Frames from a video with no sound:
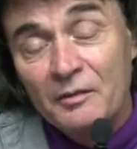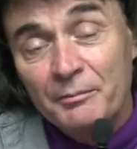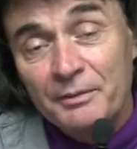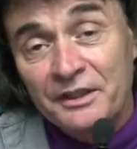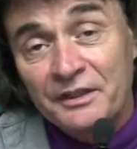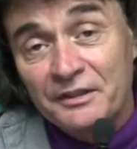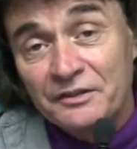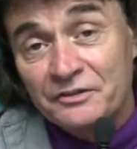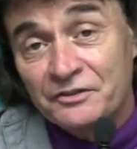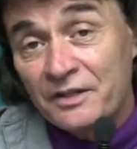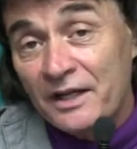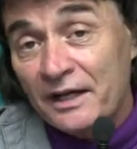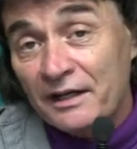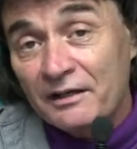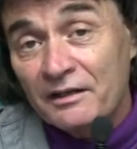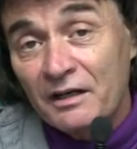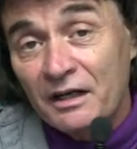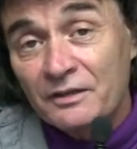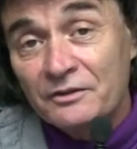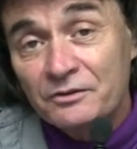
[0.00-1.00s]
because
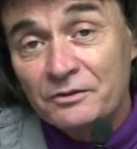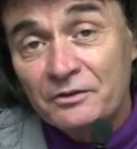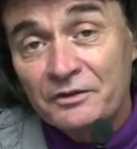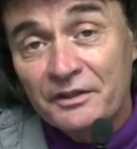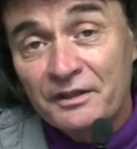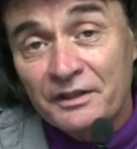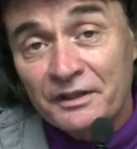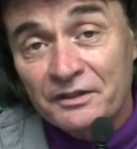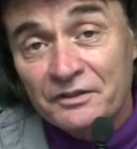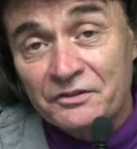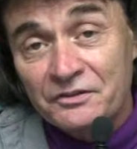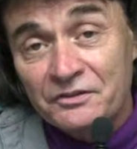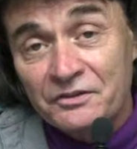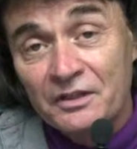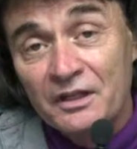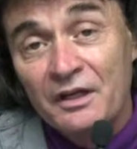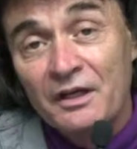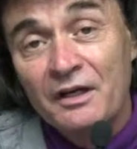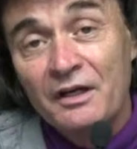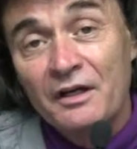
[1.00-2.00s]
that contradicts
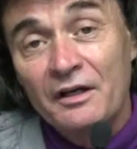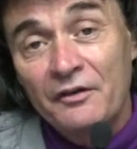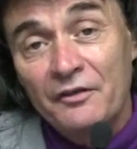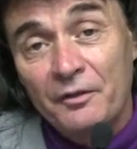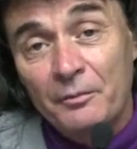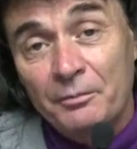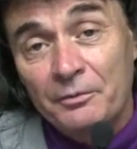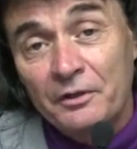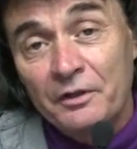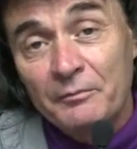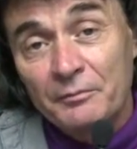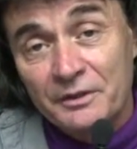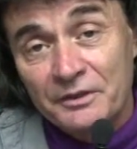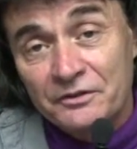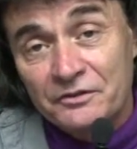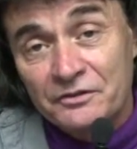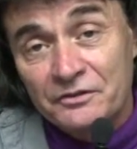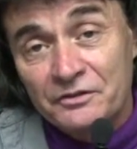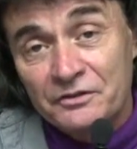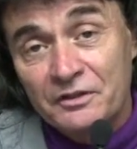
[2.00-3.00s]
the
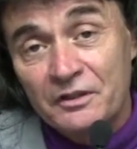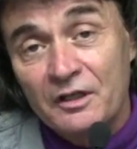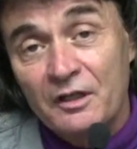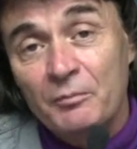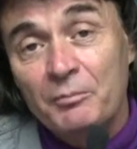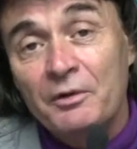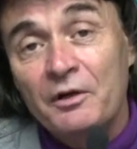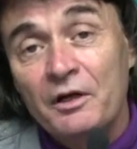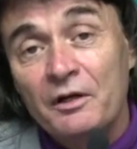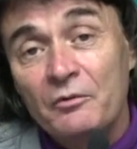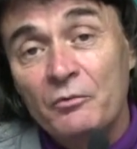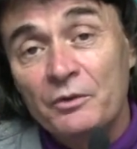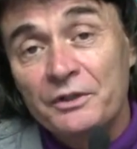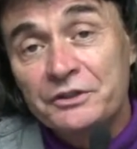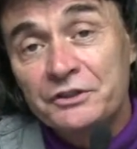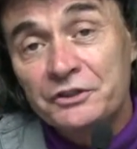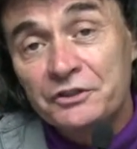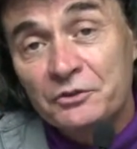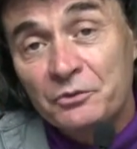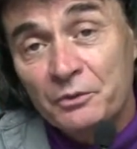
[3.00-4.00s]
premise upon
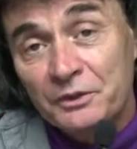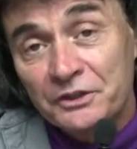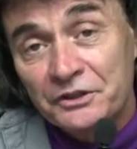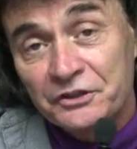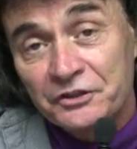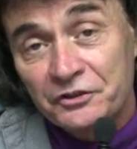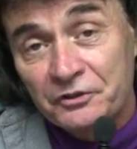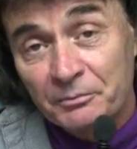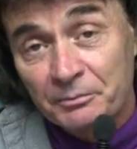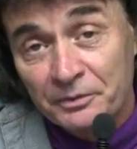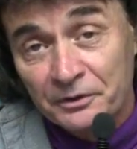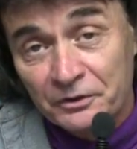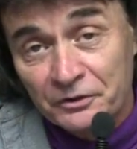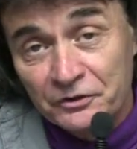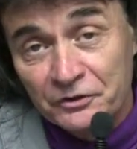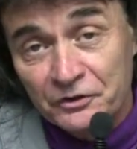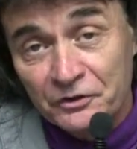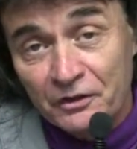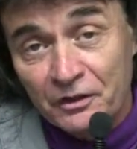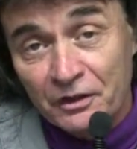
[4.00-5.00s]
which you wish to
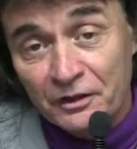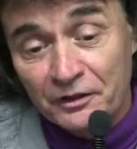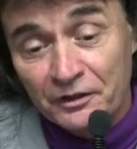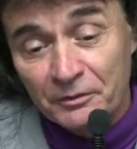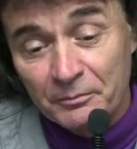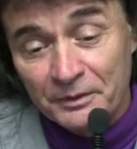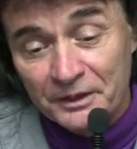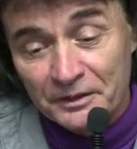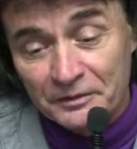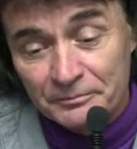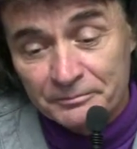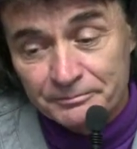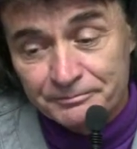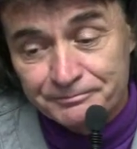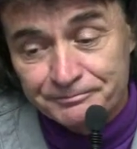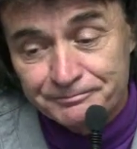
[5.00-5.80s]
build your argument.